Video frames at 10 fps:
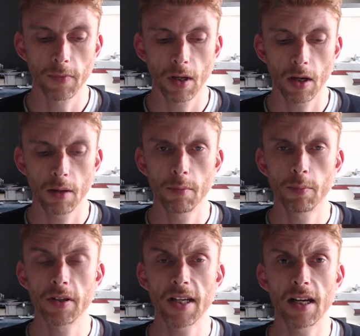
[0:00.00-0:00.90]

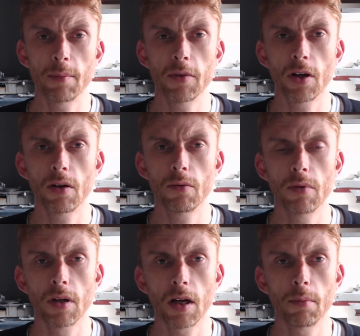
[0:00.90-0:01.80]
But yeah, let me know
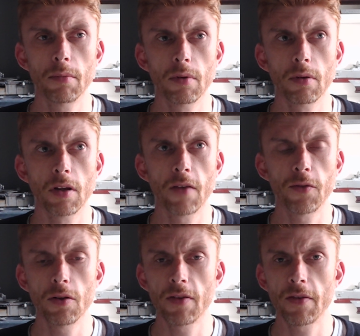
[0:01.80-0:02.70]
if
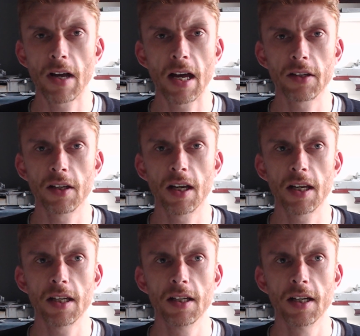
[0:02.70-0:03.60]
you've ever
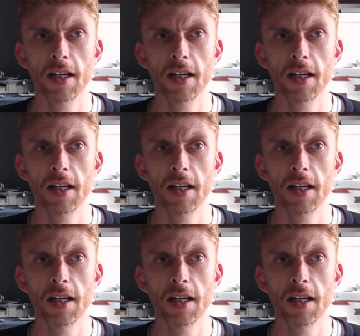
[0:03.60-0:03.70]
had